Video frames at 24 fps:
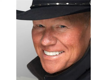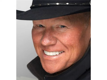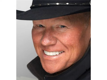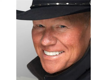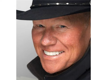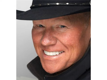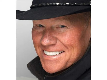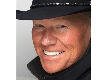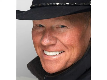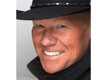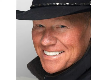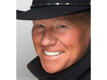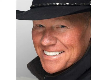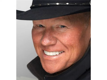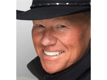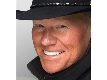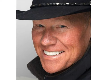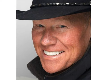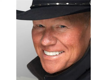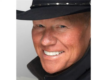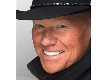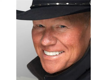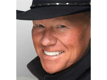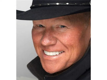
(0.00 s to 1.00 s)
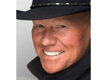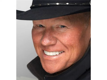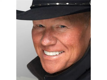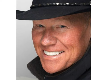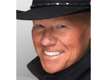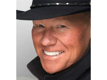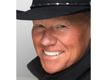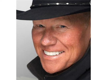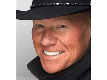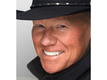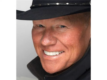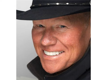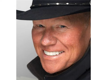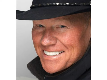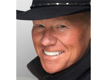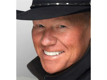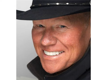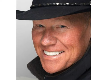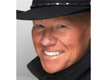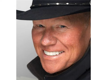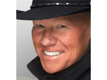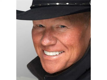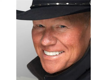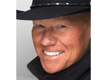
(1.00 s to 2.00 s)

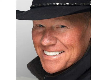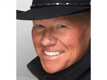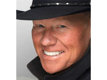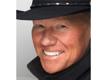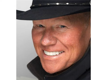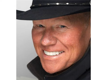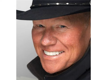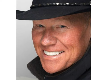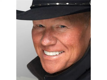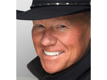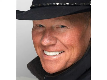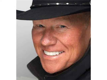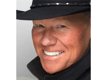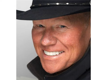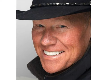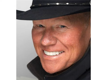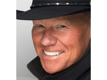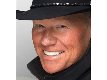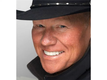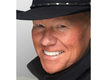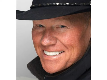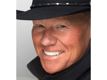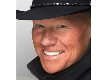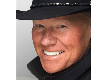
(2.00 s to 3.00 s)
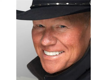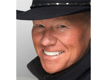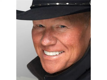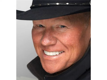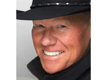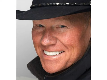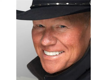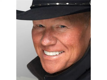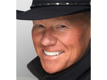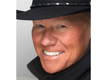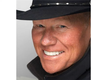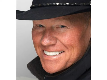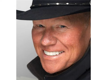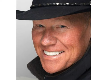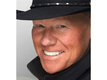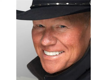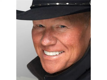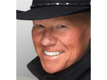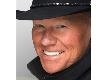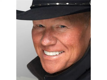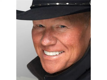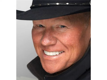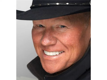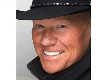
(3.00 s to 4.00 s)

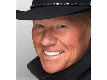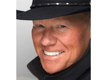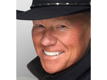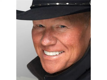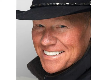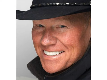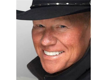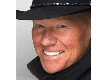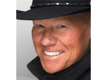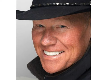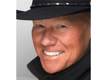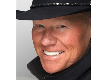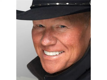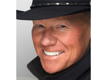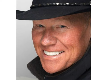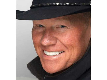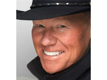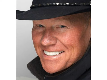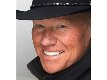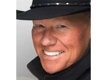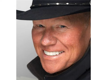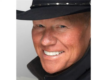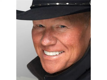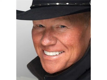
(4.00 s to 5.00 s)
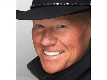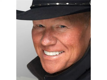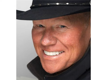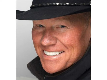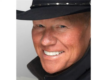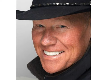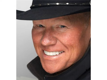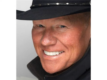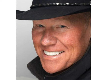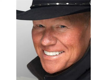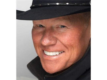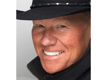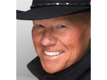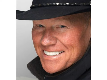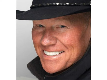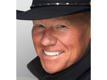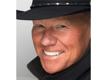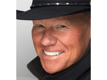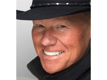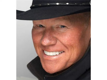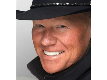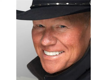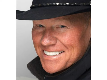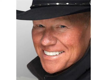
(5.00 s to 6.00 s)

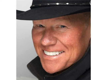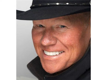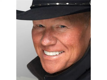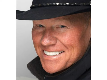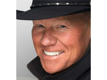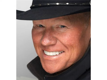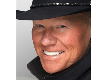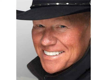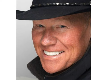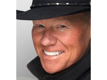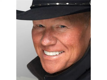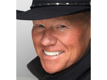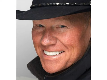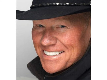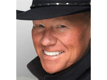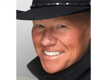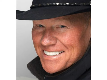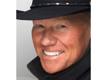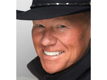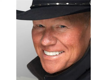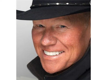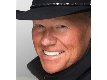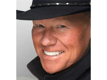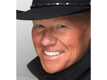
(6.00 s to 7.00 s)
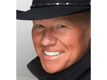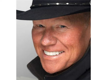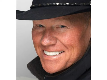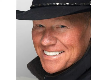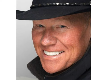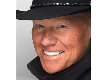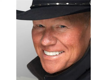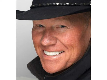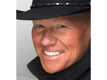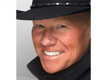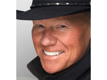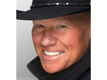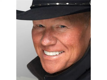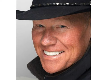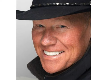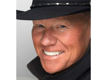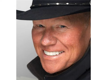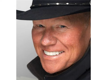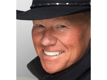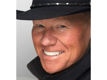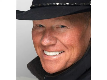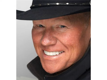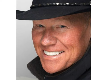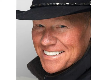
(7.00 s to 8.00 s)
The face doesn't move, so there is nothing to read.